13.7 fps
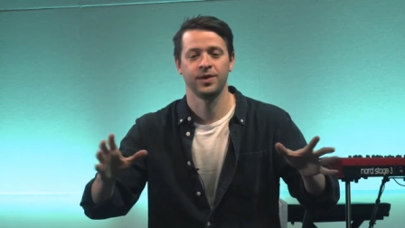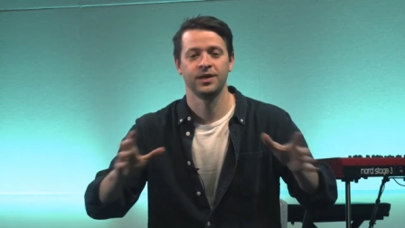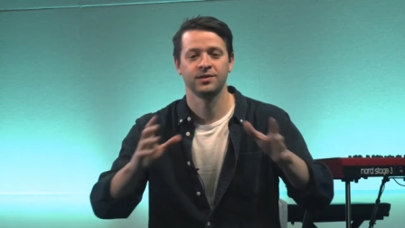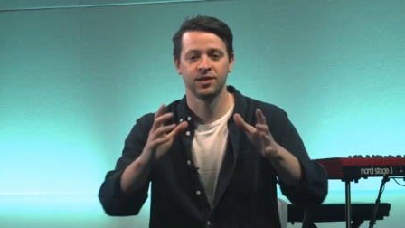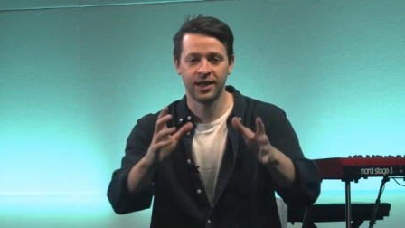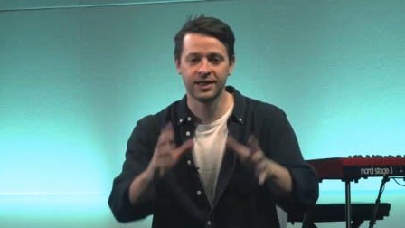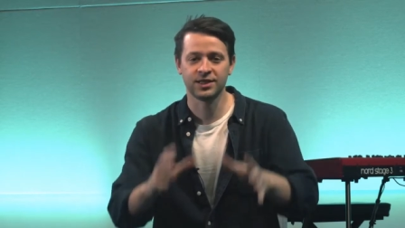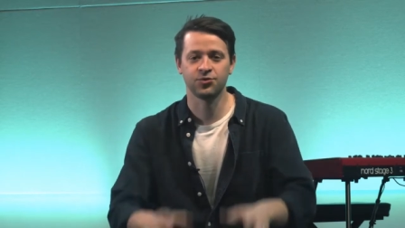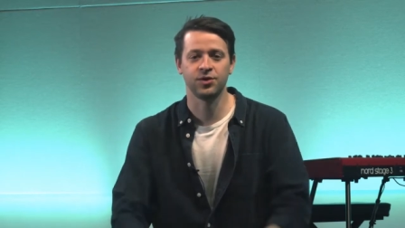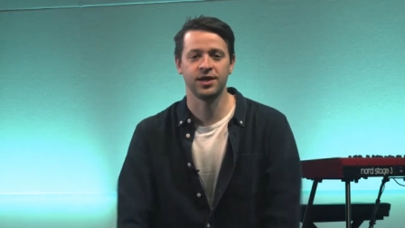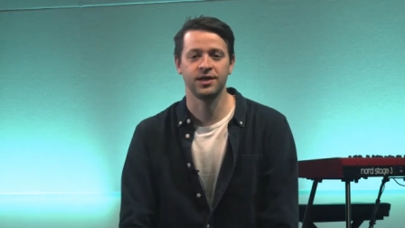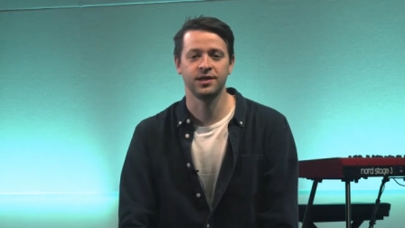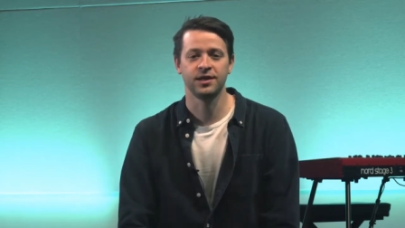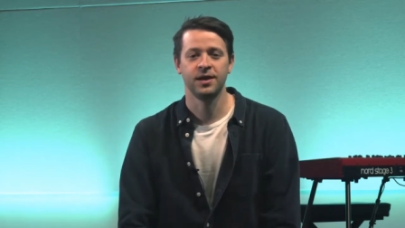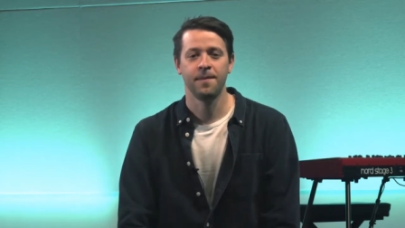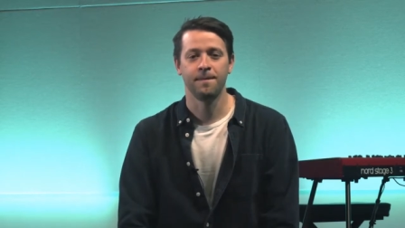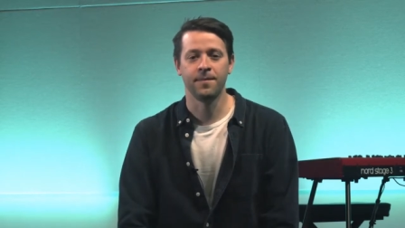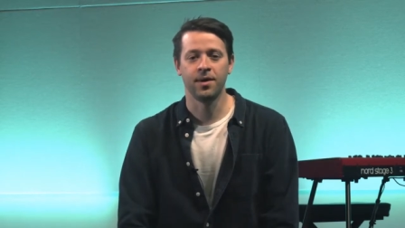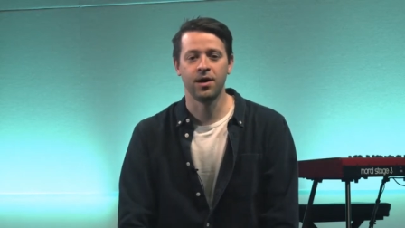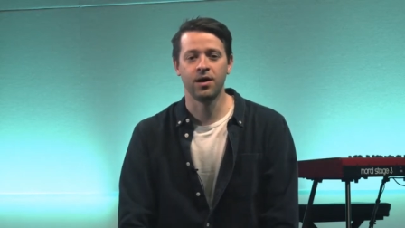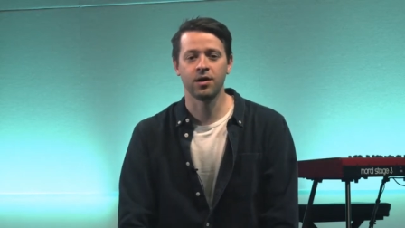So, let's read
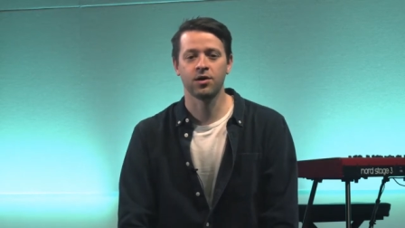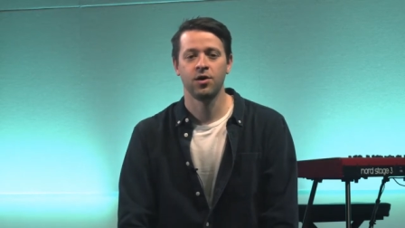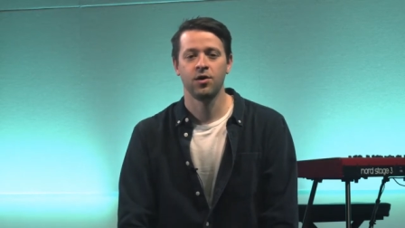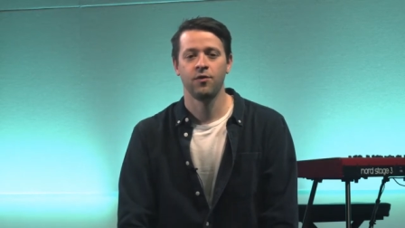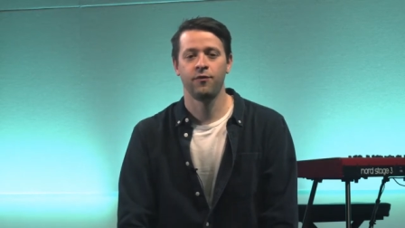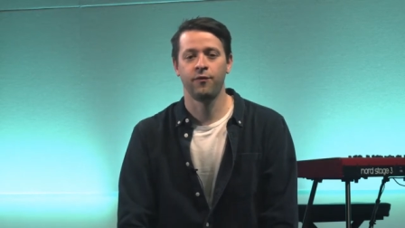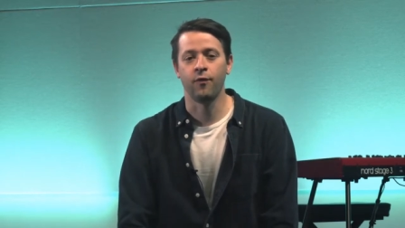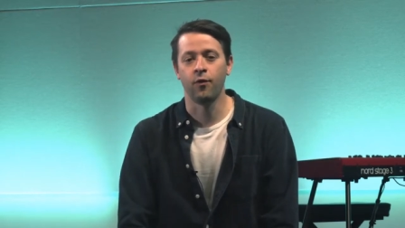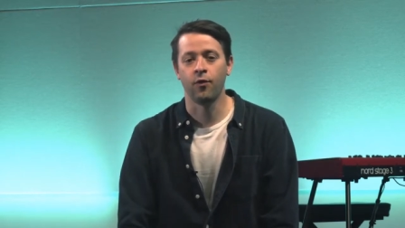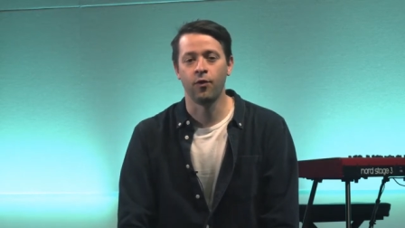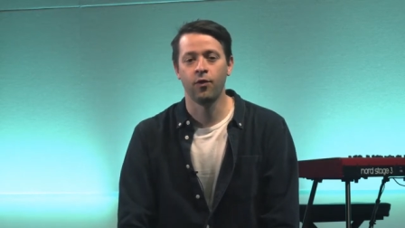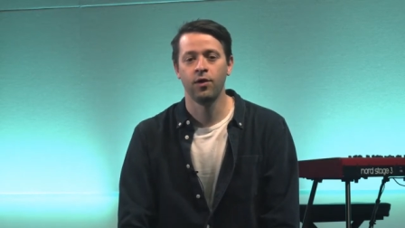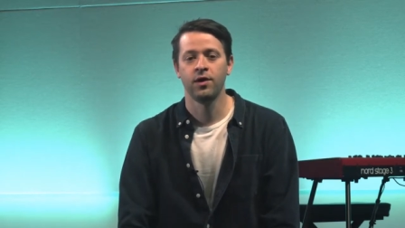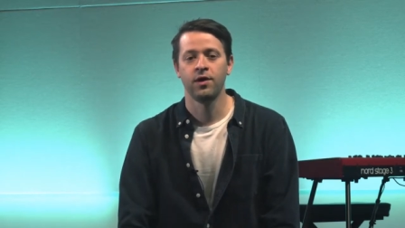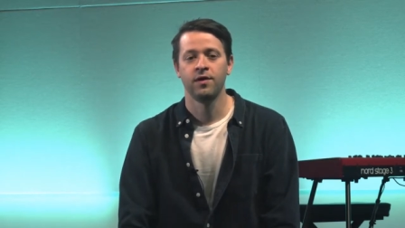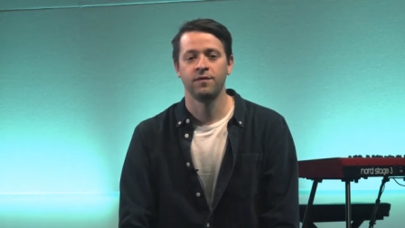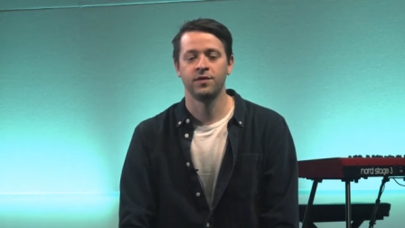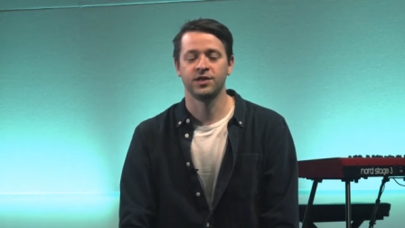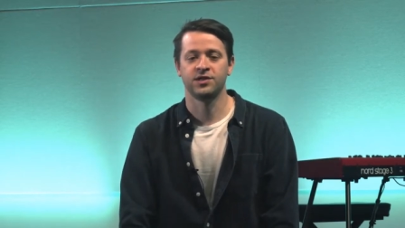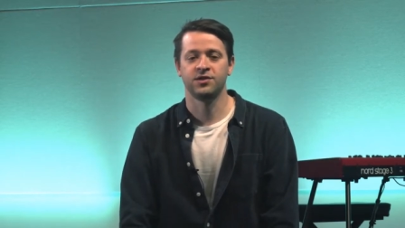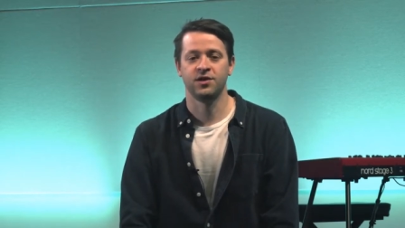Mark 4,
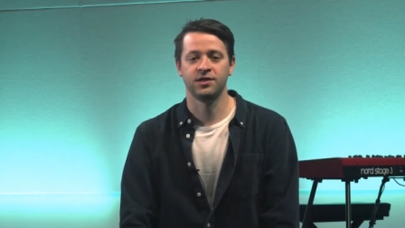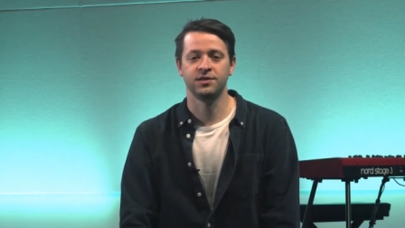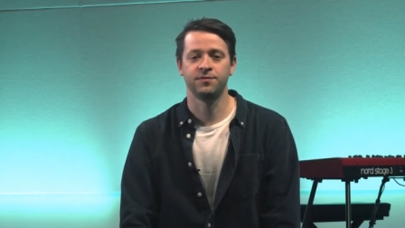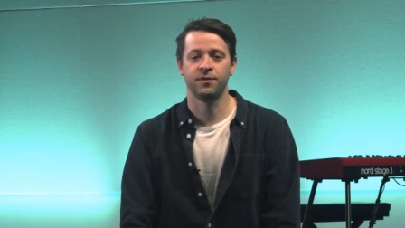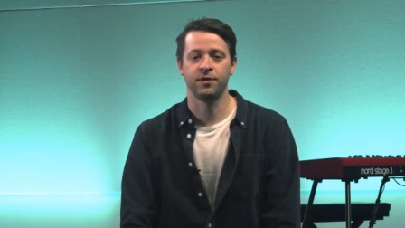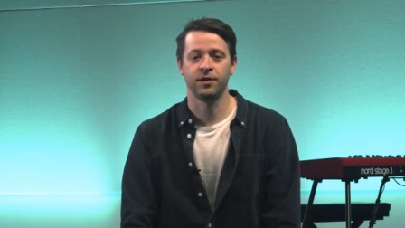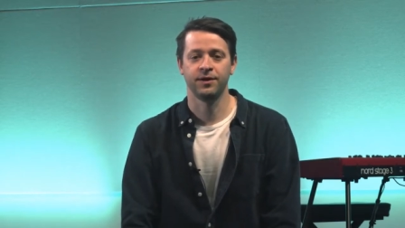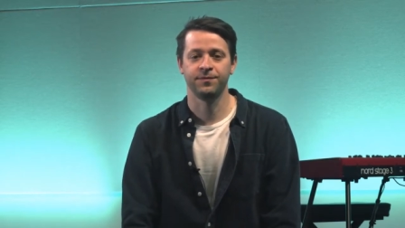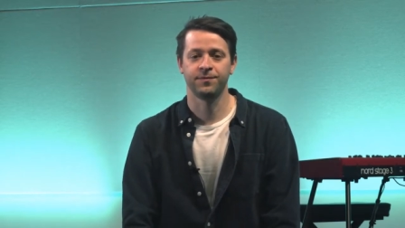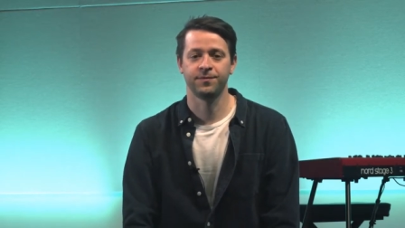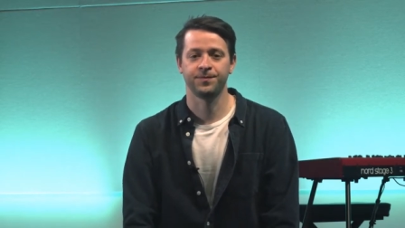verse 35.